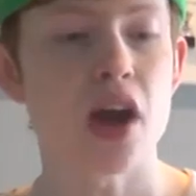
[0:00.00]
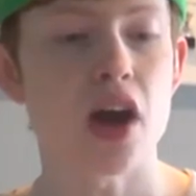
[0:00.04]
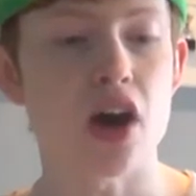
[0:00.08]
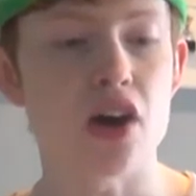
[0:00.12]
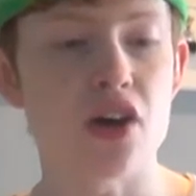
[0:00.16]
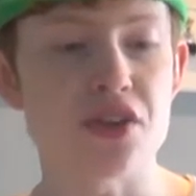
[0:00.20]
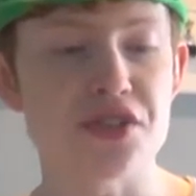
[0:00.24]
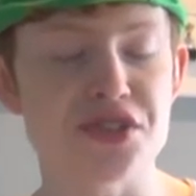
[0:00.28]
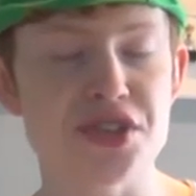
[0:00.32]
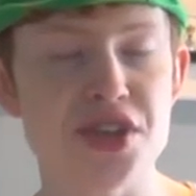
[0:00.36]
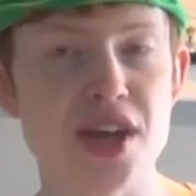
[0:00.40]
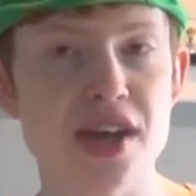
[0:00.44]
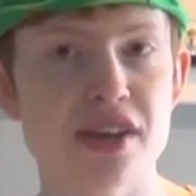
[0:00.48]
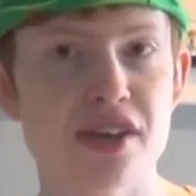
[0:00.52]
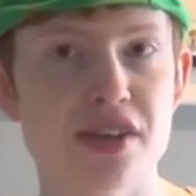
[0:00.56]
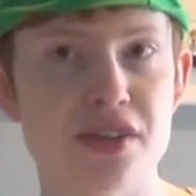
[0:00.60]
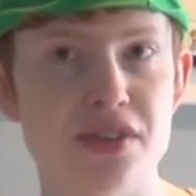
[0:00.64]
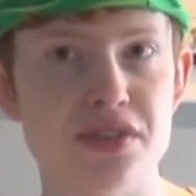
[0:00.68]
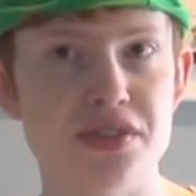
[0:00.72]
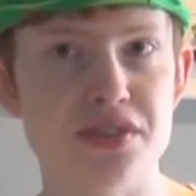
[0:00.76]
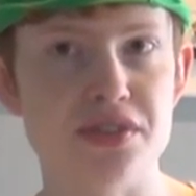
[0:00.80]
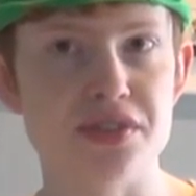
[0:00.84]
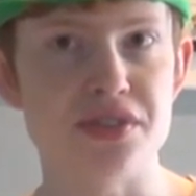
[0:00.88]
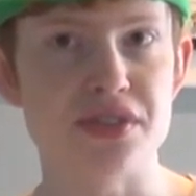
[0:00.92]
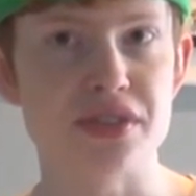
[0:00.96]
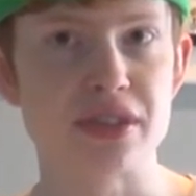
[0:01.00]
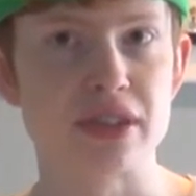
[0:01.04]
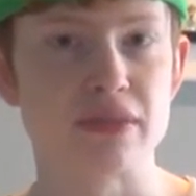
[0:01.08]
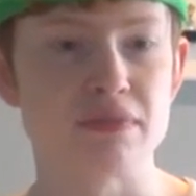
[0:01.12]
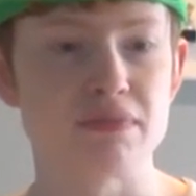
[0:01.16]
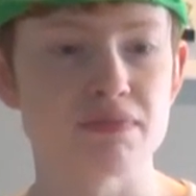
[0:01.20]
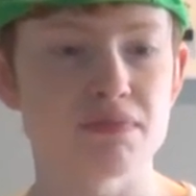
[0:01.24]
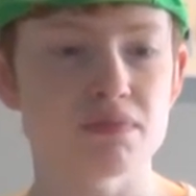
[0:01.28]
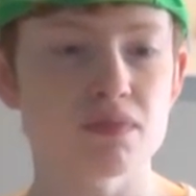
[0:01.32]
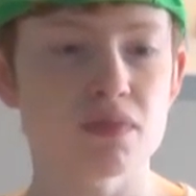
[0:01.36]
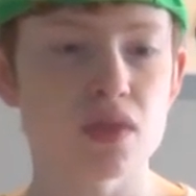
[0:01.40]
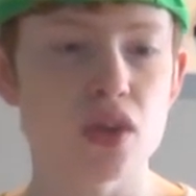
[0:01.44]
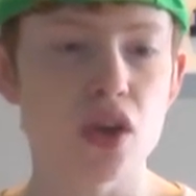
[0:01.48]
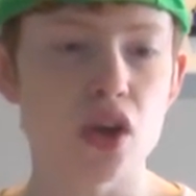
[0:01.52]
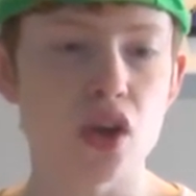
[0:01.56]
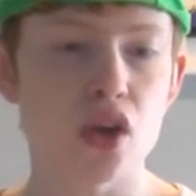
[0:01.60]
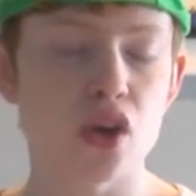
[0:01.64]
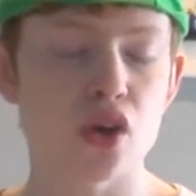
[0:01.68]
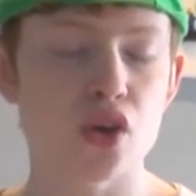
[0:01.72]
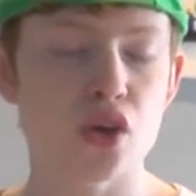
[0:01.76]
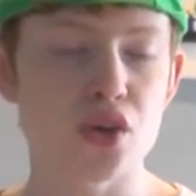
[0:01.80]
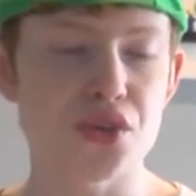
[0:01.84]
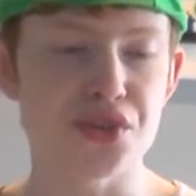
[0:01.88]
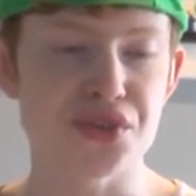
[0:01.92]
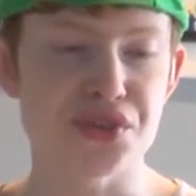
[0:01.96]
Our second
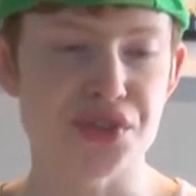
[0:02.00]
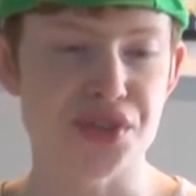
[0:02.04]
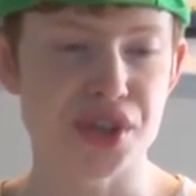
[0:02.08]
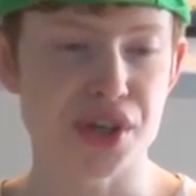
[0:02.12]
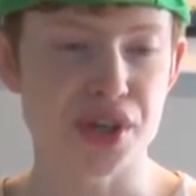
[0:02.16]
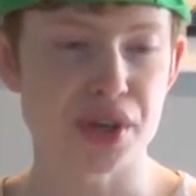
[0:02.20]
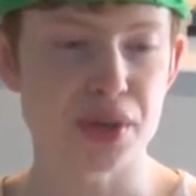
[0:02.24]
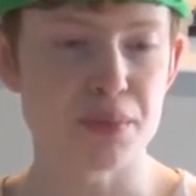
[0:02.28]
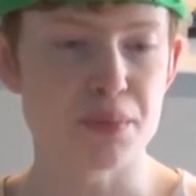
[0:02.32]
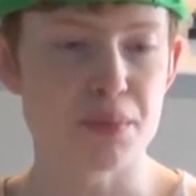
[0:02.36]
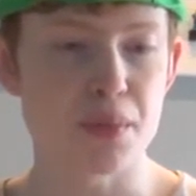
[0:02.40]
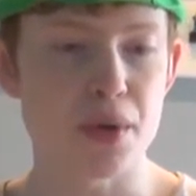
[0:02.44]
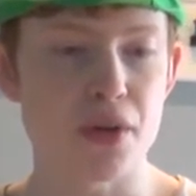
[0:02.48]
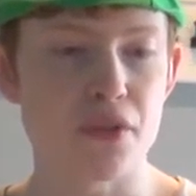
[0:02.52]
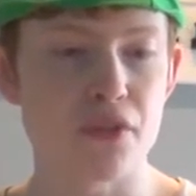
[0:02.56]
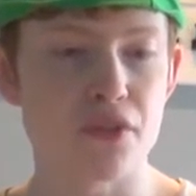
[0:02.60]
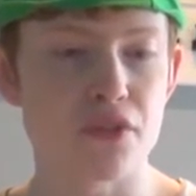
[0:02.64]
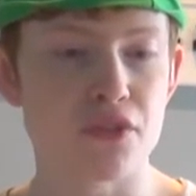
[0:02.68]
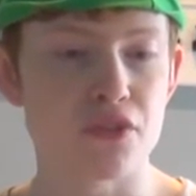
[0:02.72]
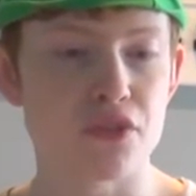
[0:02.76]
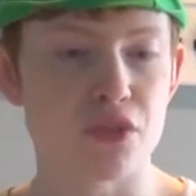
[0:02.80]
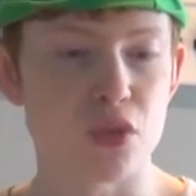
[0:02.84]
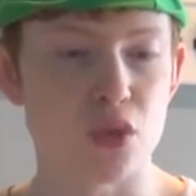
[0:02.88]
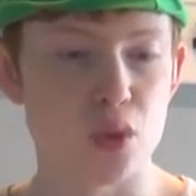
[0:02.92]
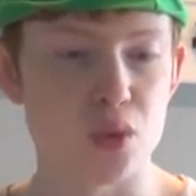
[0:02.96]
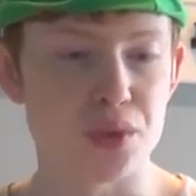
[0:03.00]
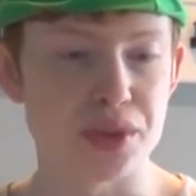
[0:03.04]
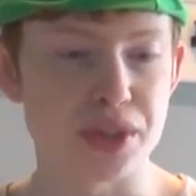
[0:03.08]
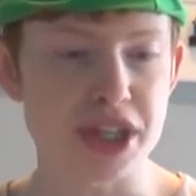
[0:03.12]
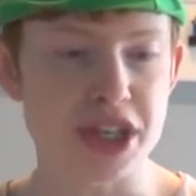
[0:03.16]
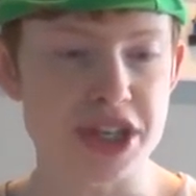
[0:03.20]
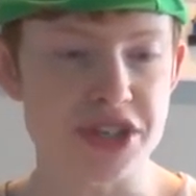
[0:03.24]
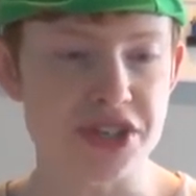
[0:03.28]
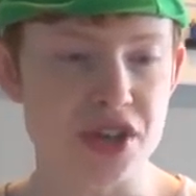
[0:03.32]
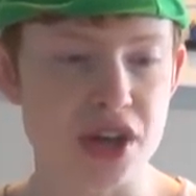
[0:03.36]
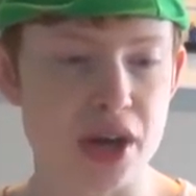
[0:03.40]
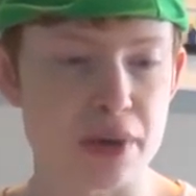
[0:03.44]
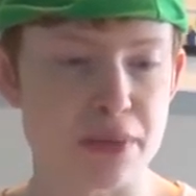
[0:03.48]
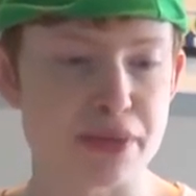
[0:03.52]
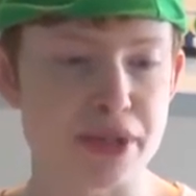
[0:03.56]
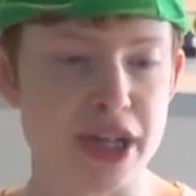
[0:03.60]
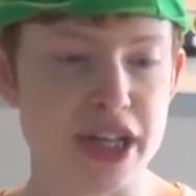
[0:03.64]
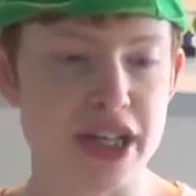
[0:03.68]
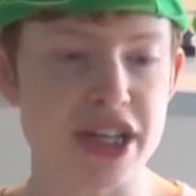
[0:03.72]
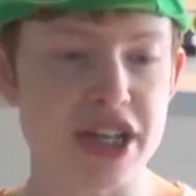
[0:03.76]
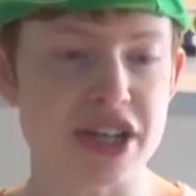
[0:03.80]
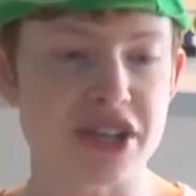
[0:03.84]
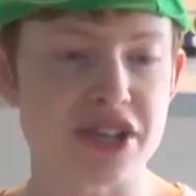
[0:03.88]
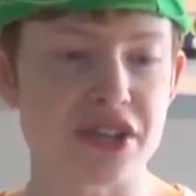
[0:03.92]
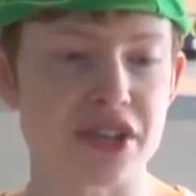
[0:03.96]
costume for this
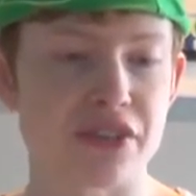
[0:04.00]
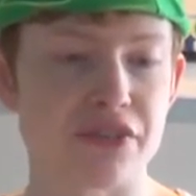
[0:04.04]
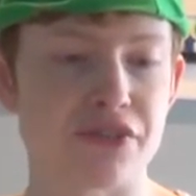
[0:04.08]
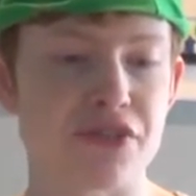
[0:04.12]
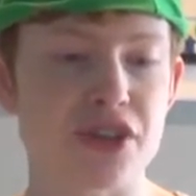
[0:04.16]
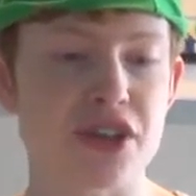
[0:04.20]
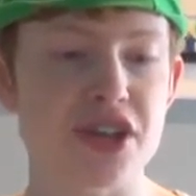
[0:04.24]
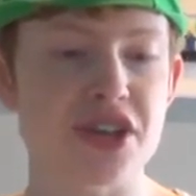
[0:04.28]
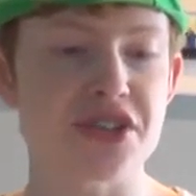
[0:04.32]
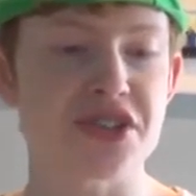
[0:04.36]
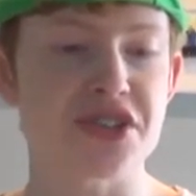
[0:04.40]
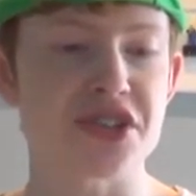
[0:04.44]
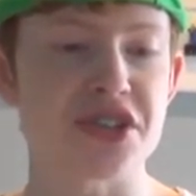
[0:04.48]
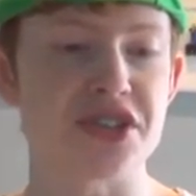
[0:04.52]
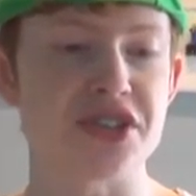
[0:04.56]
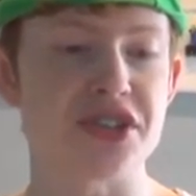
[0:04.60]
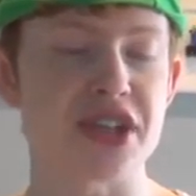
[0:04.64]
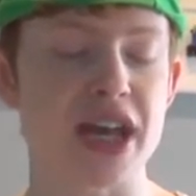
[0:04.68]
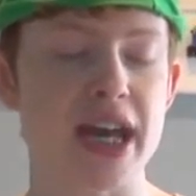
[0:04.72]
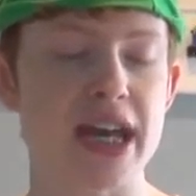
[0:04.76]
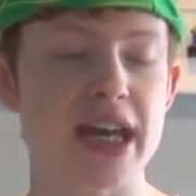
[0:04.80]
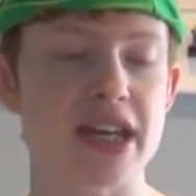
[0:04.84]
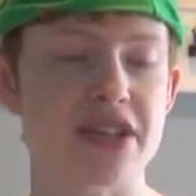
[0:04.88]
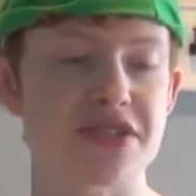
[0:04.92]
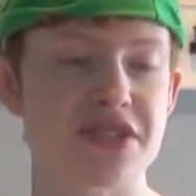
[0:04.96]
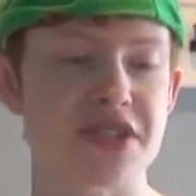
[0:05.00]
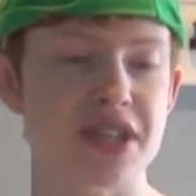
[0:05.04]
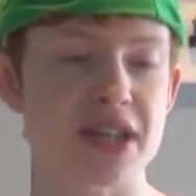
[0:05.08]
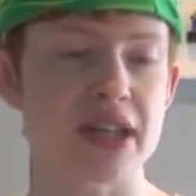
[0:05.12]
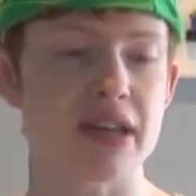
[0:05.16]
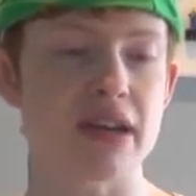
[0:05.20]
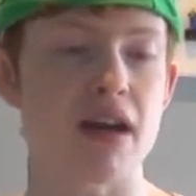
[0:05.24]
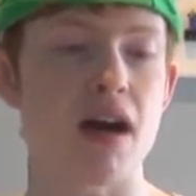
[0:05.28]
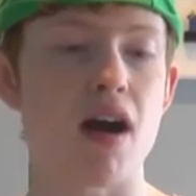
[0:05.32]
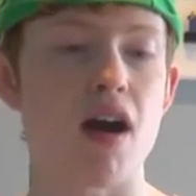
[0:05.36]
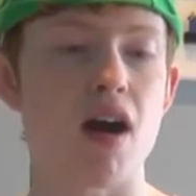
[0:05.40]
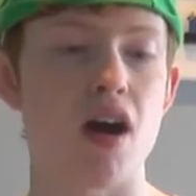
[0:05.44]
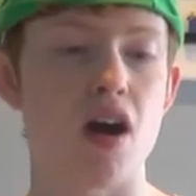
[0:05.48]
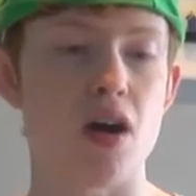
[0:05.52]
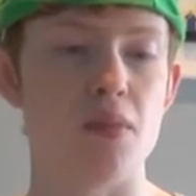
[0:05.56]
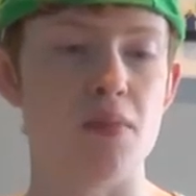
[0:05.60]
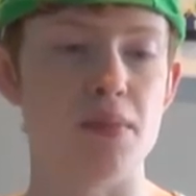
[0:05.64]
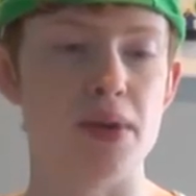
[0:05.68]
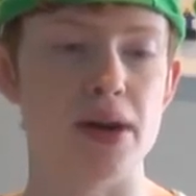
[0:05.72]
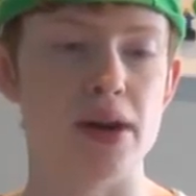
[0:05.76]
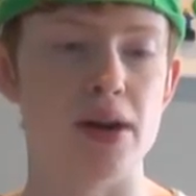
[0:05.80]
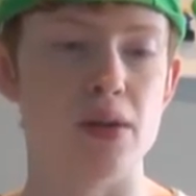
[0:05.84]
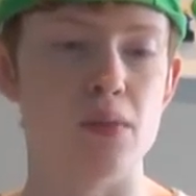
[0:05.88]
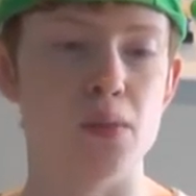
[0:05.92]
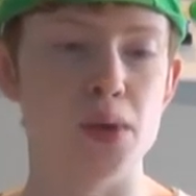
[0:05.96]
update is the Fierce Deity
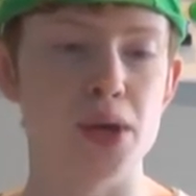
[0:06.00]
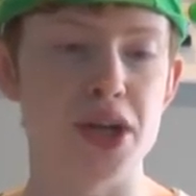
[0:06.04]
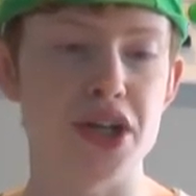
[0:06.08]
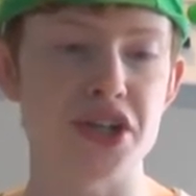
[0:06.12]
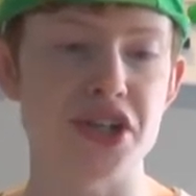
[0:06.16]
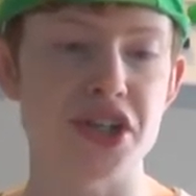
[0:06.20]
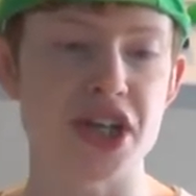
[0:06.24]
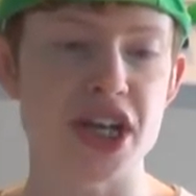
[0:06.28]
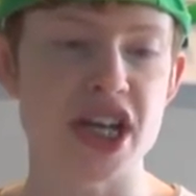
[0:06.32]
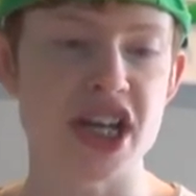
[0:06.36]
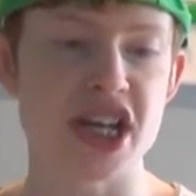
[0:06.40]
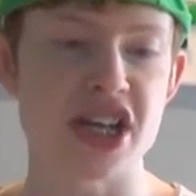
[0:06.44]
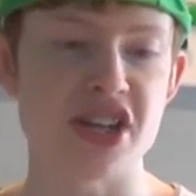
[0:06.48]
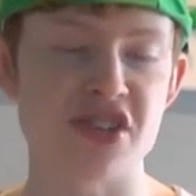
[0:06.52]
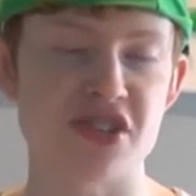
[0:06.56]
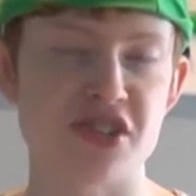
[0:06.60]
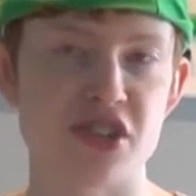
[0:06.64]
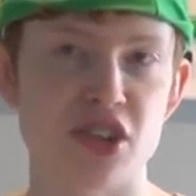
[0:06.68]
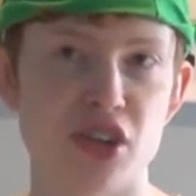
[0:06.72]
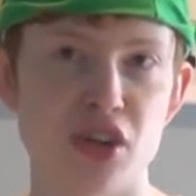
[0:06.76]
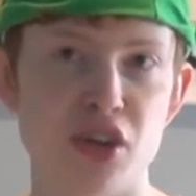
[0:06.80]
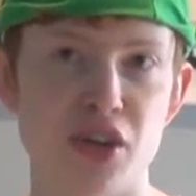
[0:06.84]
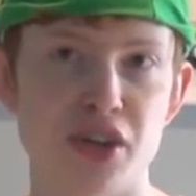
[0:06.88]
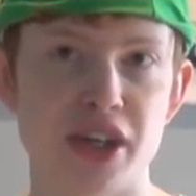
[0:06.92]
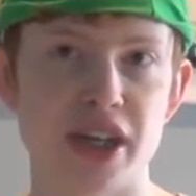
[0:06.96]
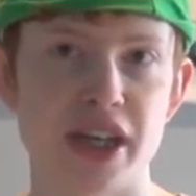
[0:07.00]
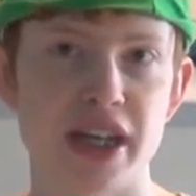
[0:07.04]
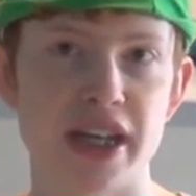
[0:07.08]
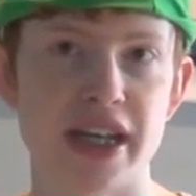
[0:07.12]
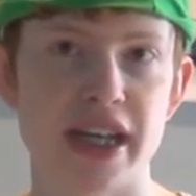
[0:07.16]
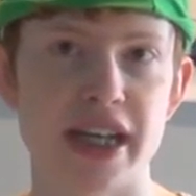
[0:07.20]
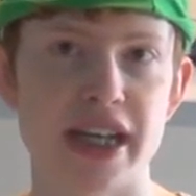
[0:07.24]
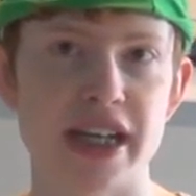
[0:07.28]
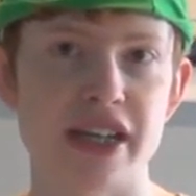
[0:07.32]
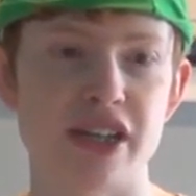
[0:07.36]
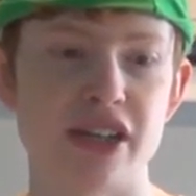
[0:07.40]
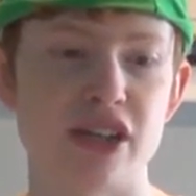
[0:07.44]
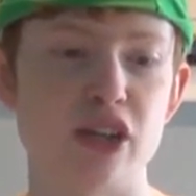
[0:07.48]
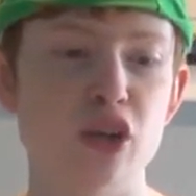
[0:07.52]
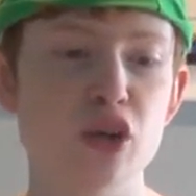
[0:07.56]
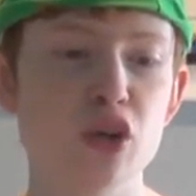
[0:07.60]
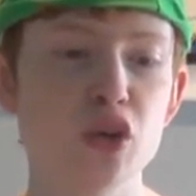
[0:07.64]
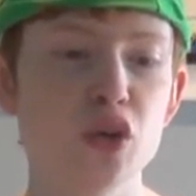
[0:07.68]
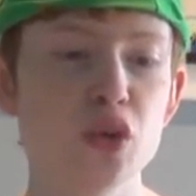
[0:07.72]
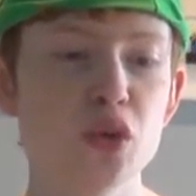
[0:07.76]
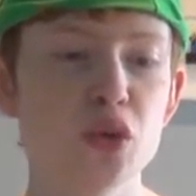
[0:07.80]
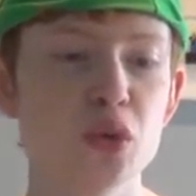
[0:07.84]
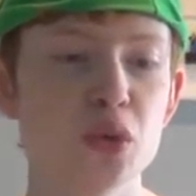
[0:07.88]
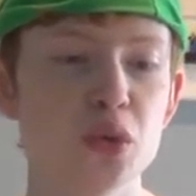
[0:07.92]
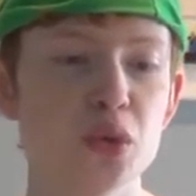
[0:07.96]
armor, which is looking
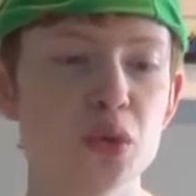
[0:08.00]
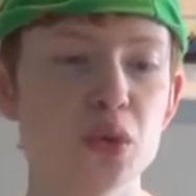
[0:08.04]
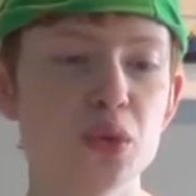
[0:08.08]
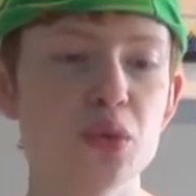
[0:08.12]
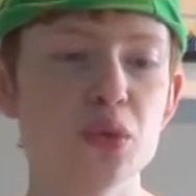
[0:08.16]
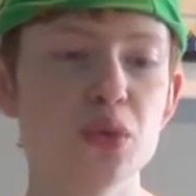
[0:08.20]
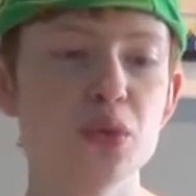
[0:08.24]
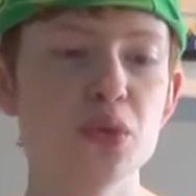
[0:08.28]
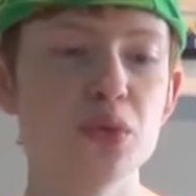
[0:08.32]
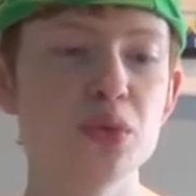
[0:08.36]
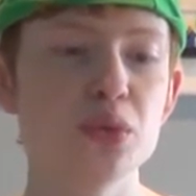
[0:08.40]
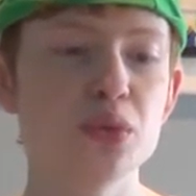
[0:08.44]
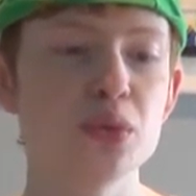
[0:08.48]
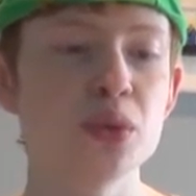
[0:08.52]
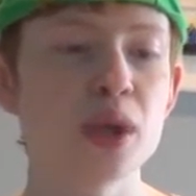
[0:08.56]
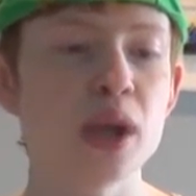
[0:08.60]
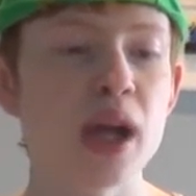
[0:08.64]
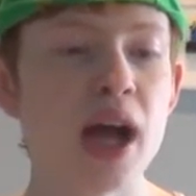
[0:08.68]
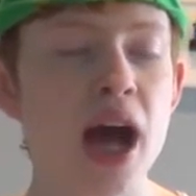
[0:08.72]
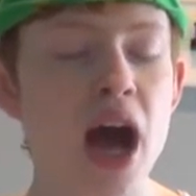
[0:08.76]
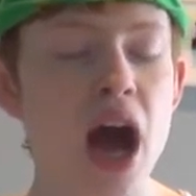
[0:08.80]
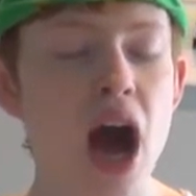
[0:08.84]
cool.